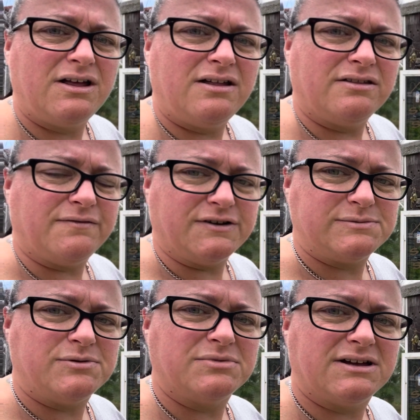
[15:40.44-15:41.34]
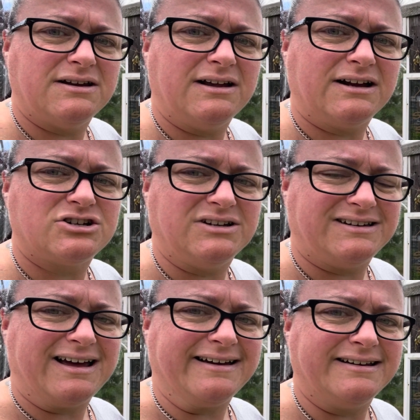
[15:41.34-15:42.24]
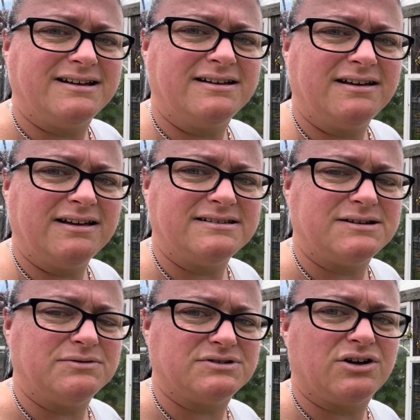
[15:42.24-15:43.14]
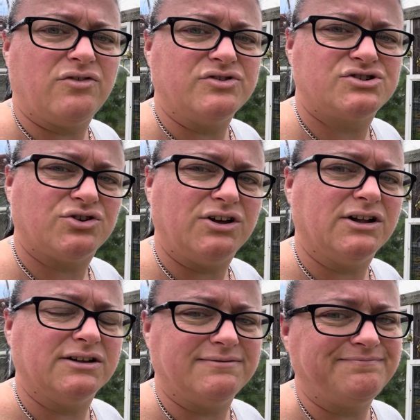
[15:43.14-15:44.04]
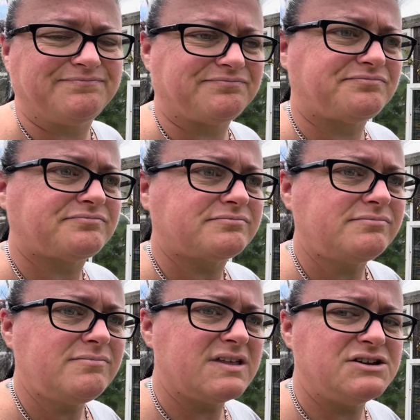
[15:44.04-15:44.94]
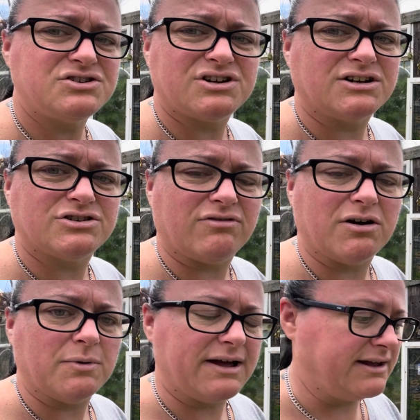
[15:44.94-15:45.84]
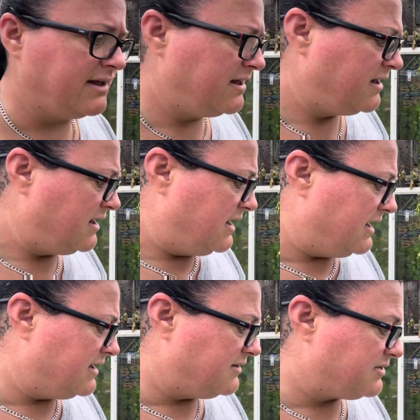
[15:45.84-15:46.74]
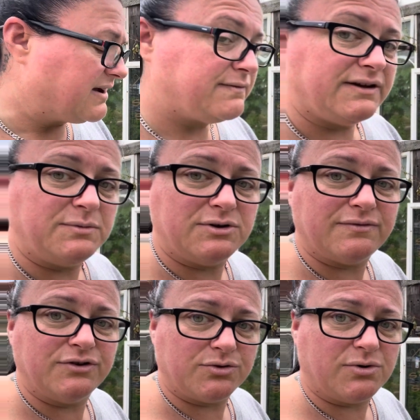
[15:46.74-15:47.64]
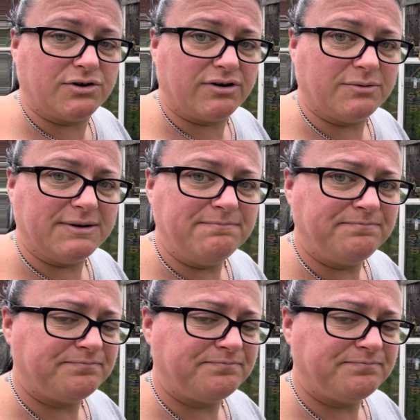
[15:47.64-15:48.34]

the first pumpkin actually died as it was on the soil and it just started to rot away. Thankfully we do have another one growing.